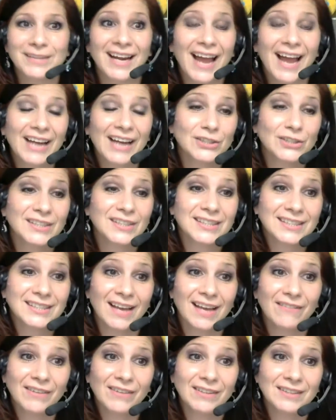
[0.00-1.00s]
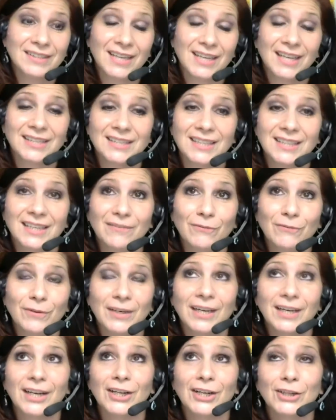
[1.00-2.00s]
and actually 7, Stacy, if
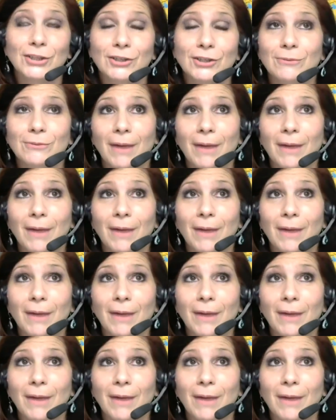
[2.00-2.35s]
we include